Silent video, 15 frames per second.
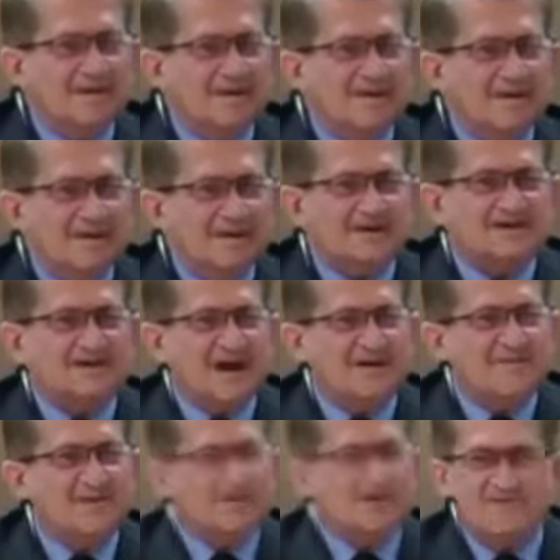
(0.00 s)
Yes, I'm
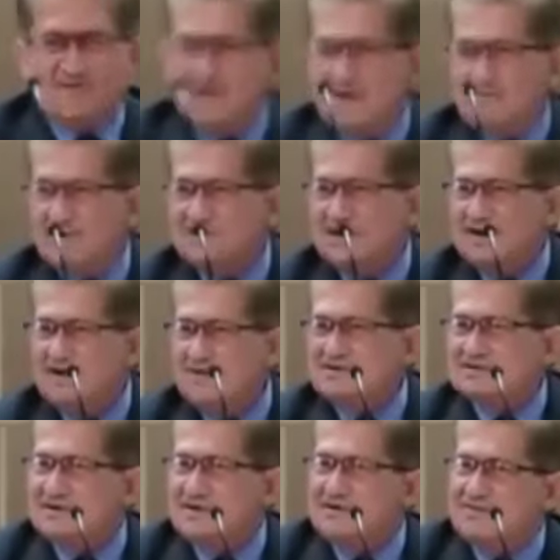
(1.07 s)
looking for, but he was
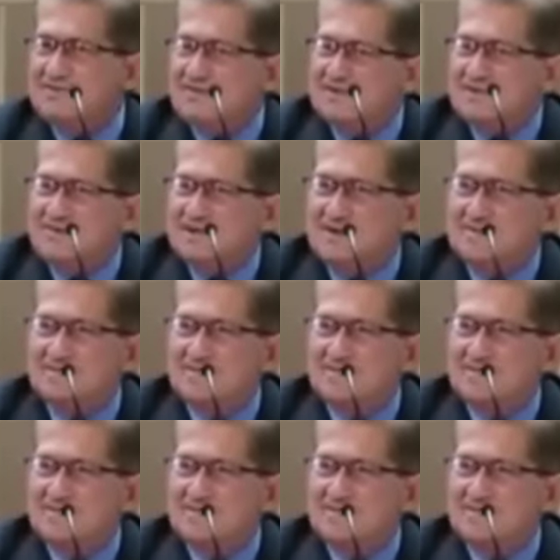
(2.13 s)
looking for me.